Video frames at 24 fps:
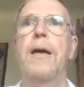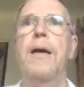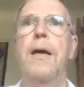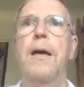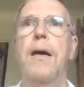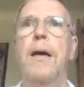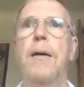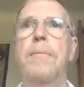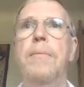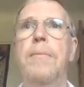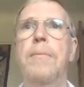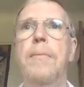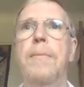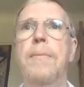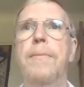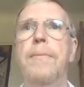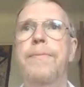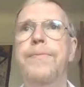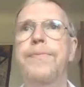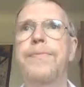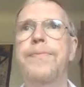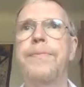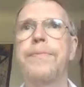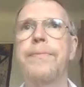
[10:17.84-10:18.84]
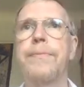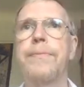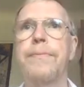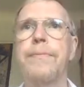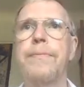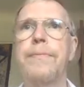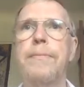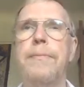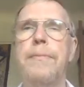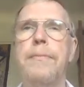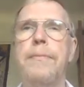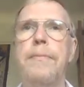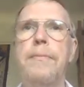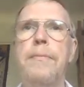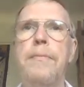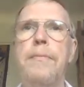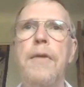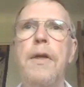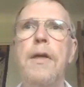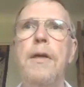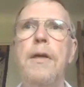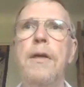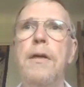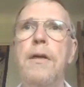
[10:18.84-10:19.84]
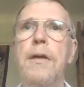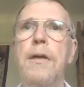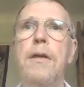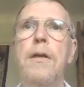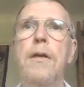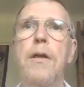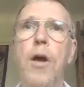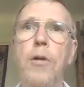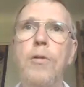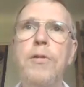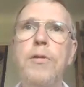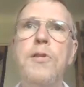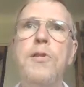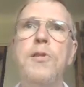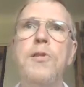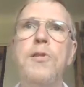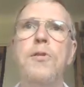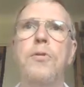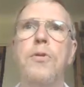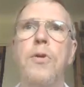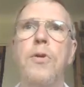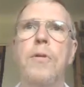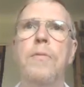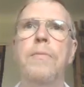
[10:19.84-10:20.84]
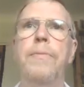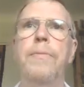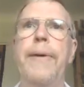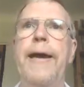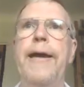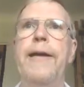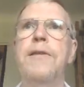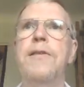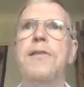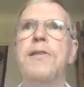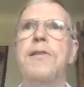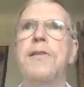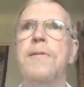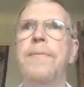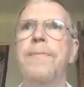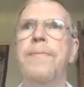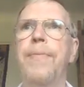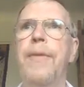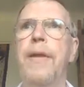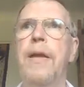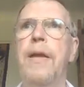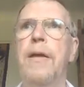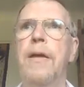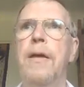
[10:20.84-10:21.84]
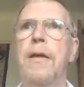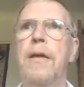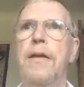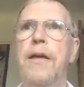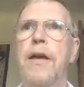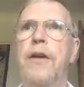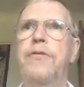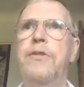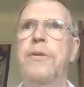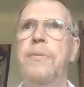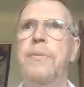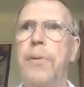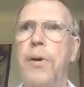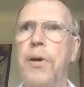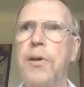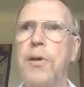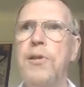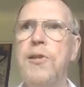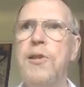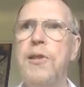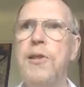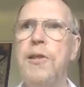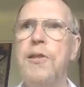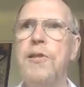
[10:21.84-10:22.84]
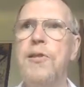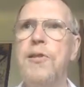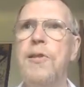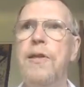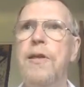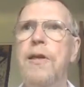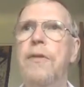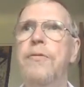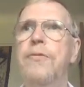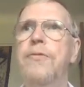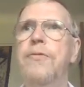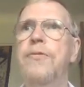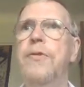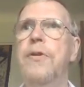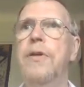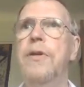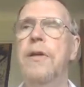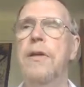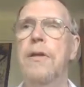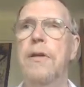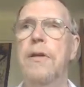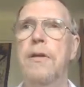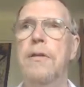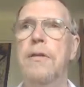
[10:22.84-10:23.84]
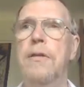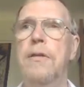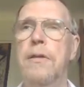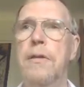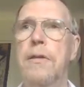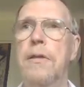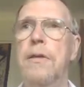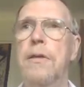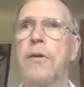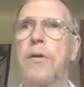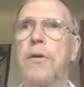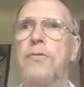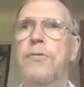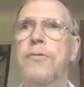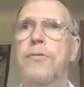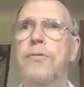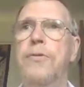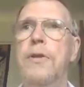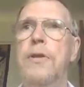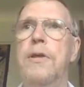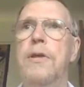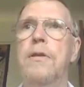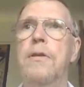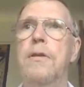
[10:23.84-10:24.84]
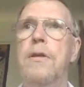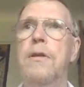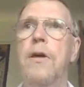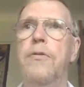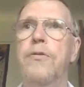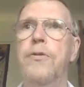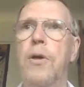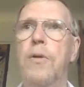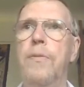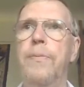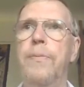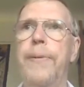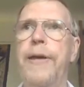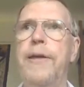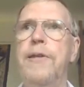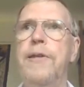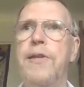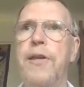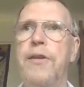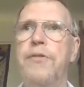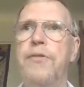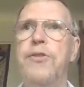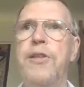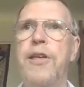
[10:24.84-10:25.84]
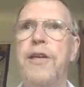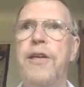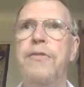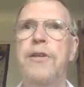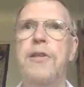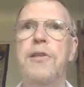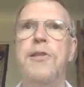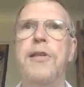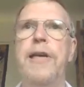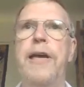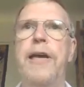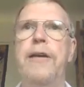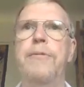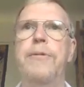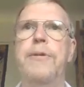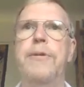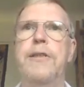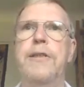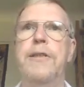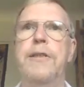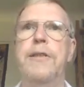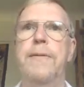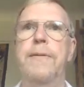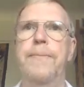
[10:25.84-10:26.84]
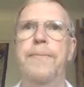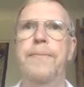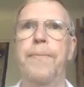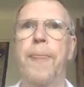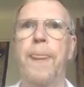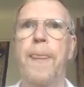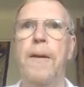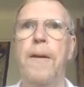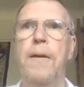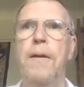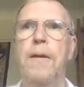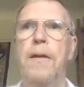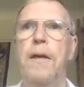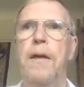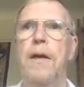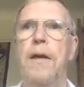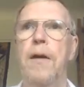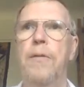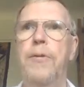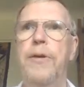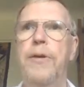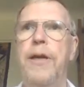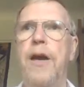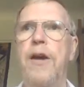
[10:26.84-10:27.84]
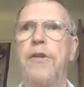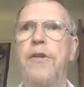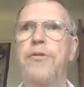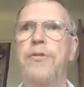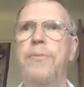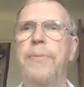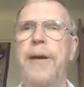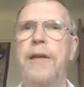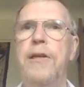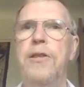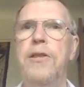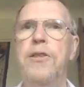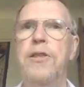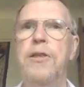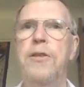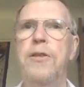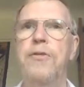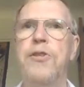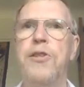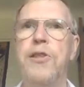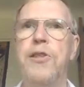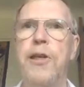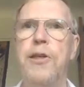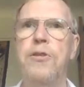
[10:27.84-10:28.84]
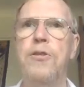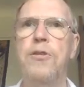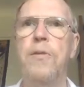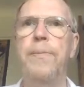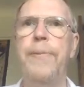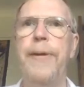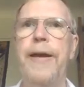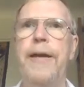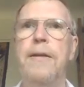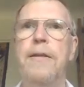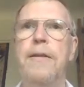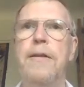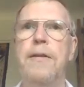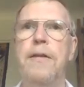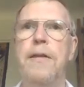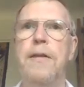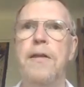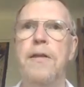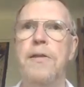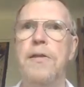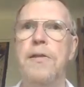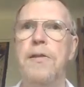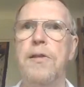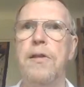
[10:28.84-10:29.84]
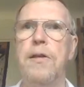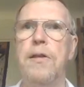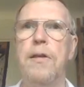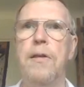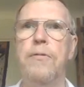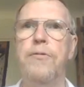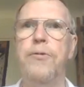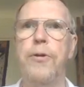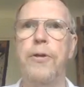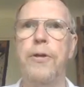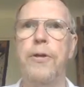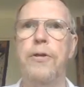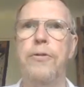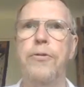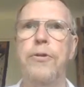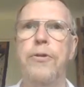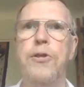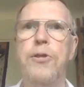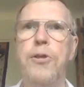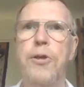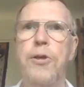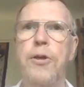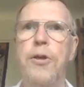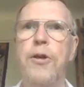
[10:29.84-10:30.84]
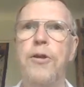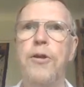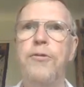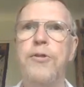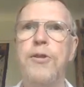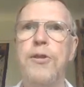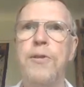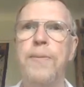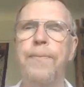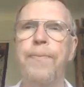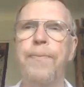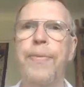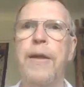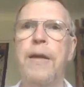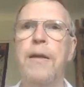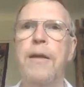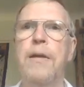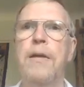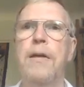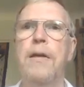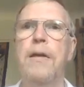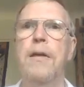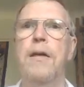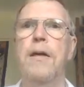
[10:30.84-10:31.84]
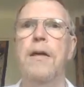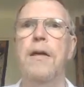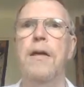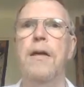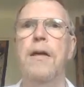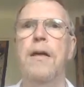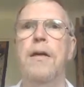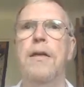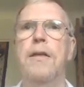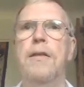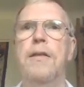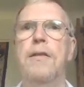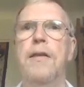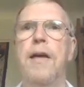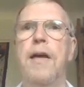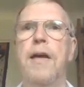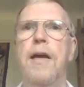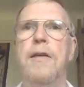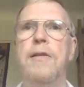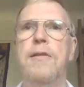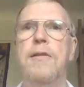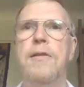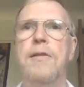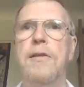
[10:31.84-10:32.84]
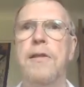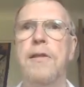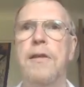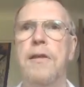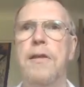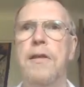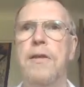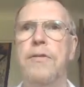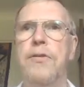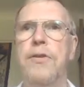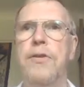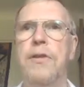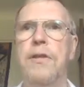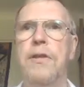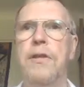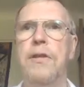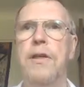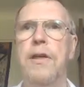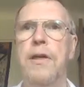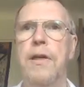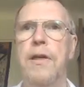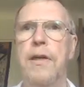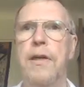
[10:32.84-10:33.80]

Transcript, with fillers: loans to non-banks, they have deposits, they have, of non-banks, they have savings, equity. We have a balance sheet of a central bank that has foreign reserves. It has given